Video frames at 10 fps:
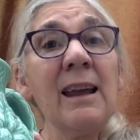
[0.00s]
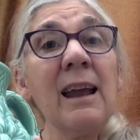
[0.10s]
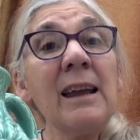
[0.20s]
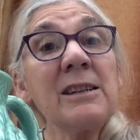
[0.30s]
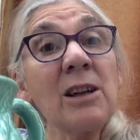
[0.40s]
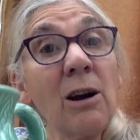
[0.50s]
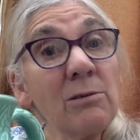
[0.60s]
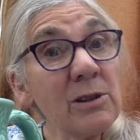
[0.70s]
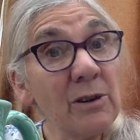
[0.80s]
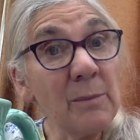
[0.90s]
He
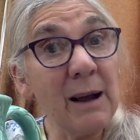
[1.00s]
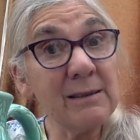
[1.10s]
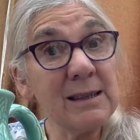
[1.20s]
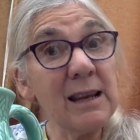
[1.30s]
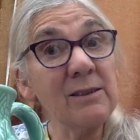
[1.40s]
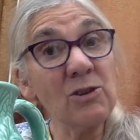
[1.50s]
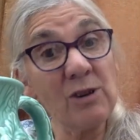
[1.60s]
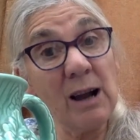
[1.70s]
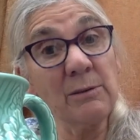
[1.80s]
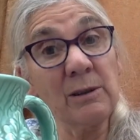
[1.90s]
told her about seeing the
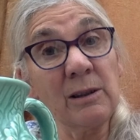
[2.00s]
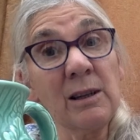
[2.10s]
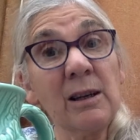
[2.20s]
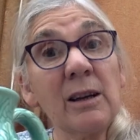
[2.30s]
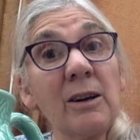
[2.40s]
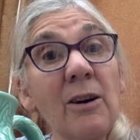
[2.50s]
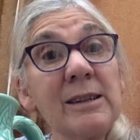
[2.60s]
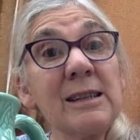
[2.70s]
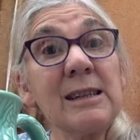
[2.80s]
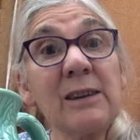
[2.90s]
trowel and going
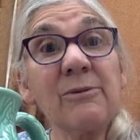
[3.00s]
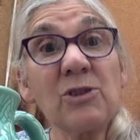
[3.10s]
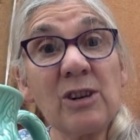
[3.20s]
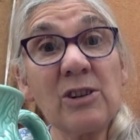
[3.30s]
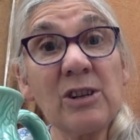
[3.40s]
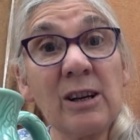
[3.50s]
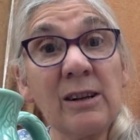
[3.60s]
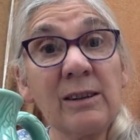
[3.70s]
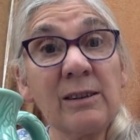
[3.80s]
to dig for treasure.